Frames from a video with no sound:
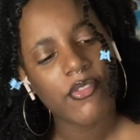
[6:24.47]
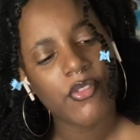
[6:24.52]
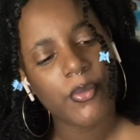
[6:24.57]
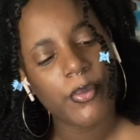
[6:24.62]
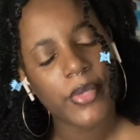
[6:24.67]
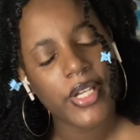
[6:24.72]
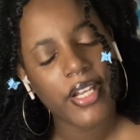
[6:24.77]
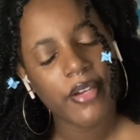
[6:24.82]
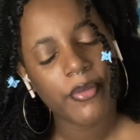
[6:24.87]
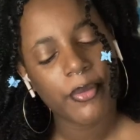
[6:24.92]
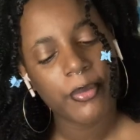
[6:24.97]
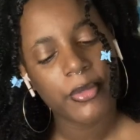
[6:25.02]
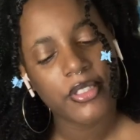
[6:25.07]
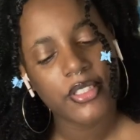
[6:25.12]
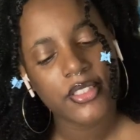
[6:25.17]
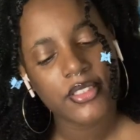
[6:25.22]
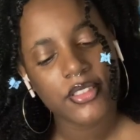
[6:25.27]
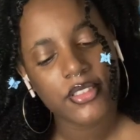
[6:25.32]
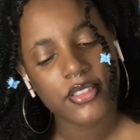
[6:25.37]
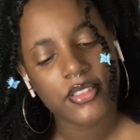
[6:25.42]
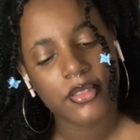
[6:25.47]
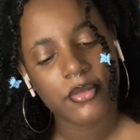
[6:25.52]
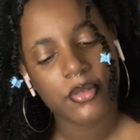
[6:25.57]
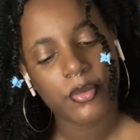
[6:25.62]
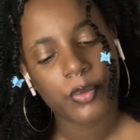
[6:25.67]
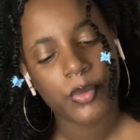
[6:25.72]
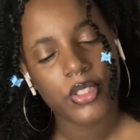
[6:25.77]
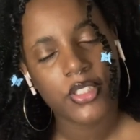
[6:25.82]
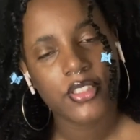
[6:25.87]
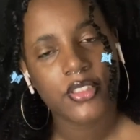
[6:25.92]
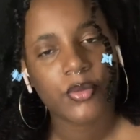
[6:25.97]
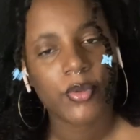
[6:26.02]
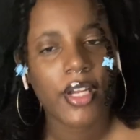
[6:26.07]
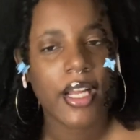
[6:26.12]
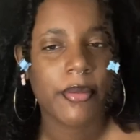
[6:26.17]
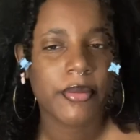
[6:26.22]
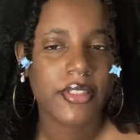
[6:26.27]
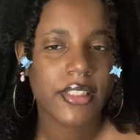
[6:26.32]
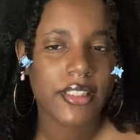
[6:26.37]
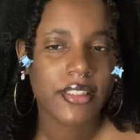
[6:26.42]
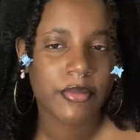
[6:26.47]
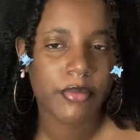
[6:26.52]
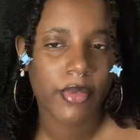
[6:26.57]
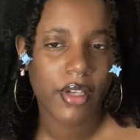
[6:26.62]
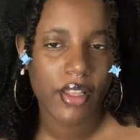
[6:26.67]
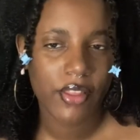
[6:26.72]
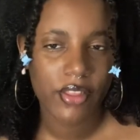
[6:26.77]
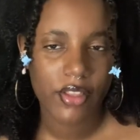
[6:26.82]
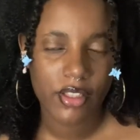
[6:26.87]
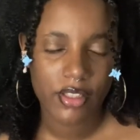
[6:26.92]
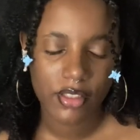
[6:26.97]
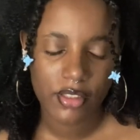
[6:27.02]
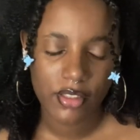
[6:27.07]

marry because of some because of what happened to his mother?